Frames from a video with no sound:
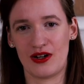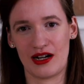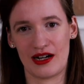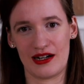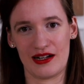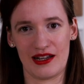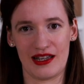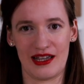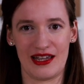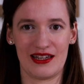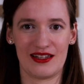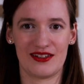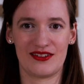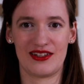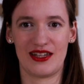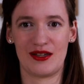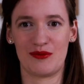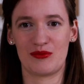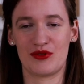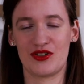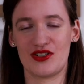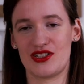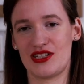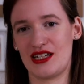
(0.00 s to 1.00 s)
are like
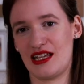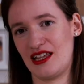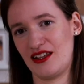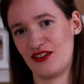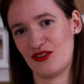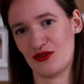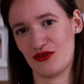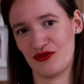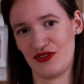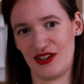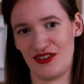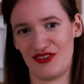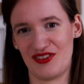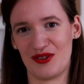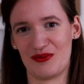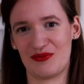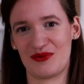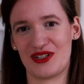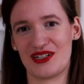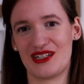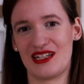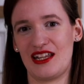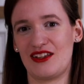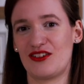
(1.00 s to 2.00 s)
10% or
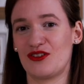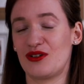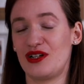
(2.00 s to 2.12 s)
50%